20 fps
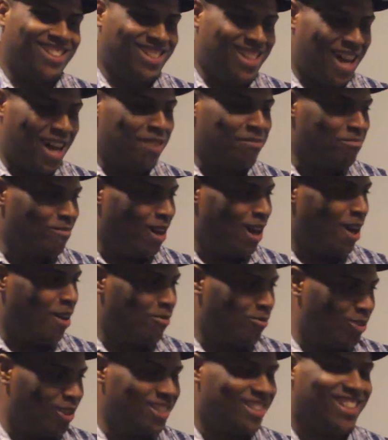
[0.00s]
Dot
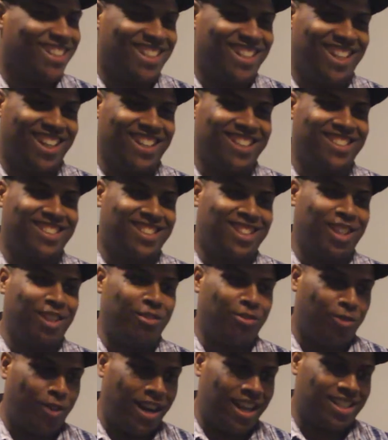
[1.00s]
Mob once again,
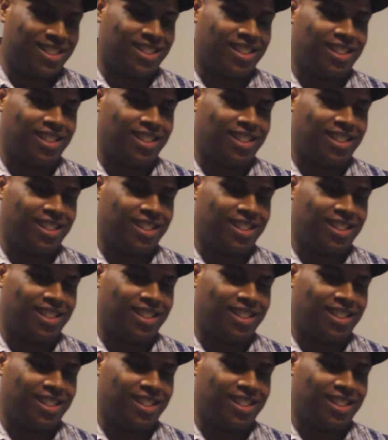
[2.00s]
T-Rex,